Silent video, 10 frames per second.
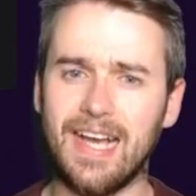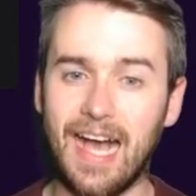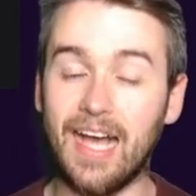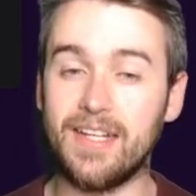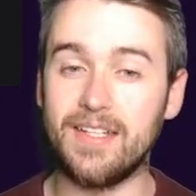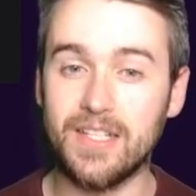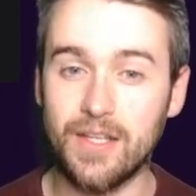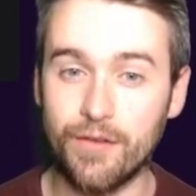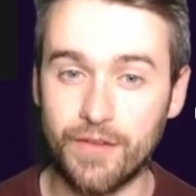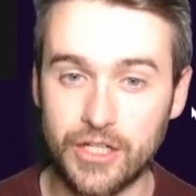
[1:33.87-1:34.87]
and
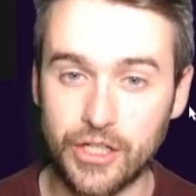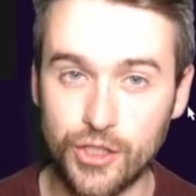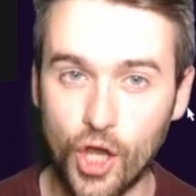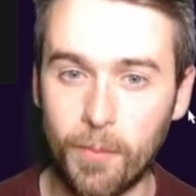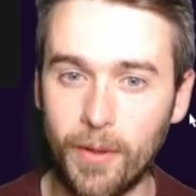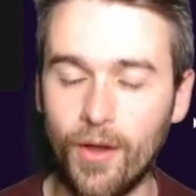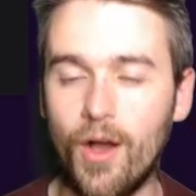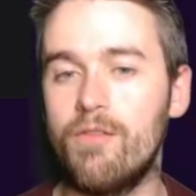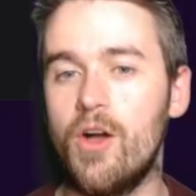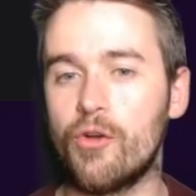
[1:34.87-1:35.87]
finishing top
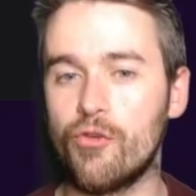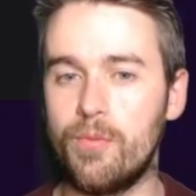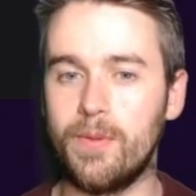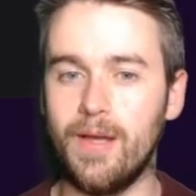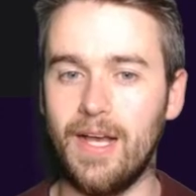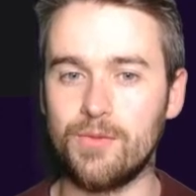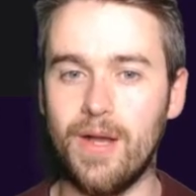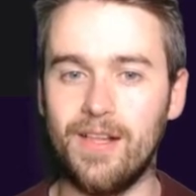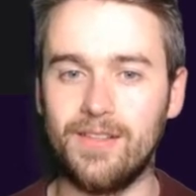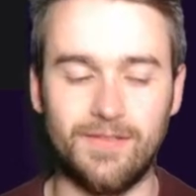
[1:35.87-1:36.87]
of our group as
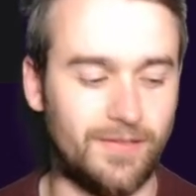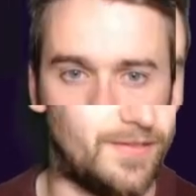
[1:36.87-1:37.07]
well.